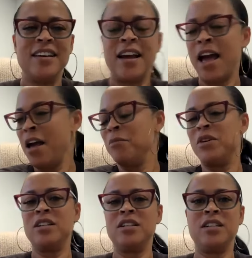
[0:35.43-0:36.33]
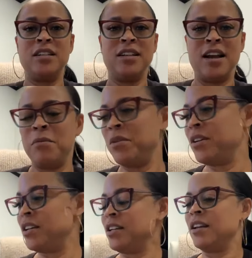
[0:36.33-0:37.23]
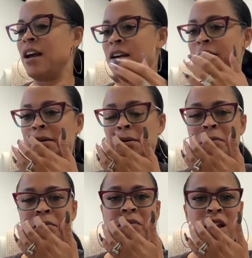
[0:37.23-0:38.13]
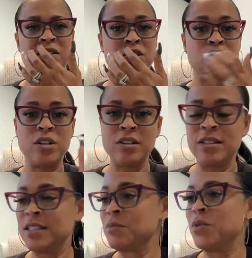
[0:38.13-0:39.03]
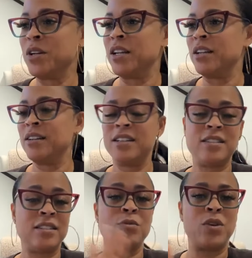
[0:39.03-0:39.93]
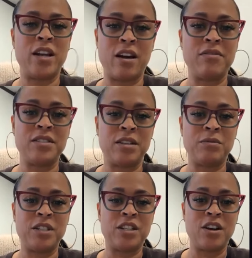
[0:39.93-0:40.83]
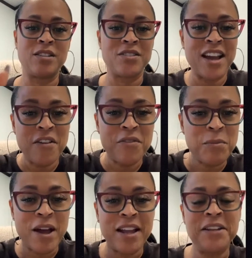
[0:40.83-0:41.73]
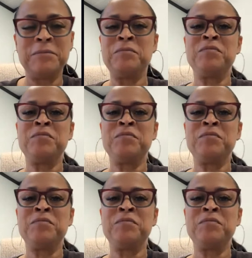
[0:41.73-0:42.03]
I'm good. I struggled this morning. This is way off subject, y'all. So, hey, everybody.